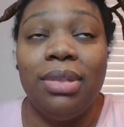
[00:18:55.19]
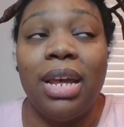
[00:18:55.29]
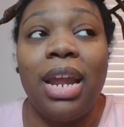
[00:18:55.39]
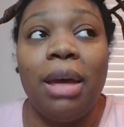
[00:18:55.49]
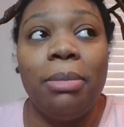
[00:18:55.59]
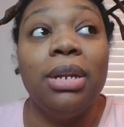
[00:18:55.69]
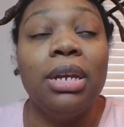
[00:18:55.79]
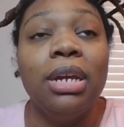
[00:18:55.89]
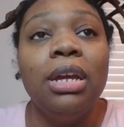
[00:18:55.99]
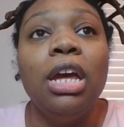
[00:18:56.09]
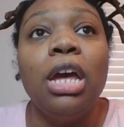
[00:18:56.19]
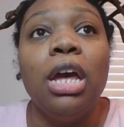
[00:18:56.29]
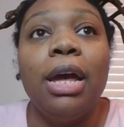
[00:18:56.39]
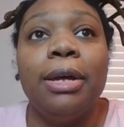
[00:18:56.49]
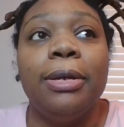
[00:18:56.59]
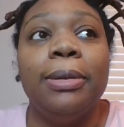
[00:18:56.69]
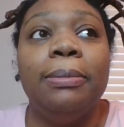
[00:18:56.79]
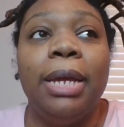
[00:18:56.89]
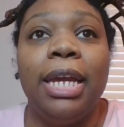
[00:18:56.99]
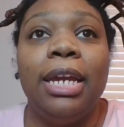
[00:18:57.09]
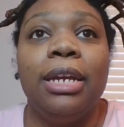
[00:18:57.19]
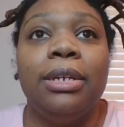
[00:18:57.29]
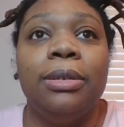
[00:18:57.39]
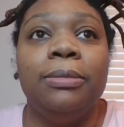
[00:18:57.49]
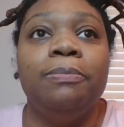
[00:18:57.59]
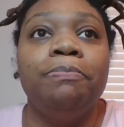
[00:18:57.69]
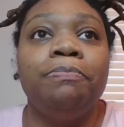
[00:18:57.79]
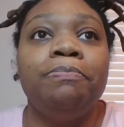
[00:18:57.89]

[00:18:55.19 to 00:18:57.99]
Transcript: that happened. And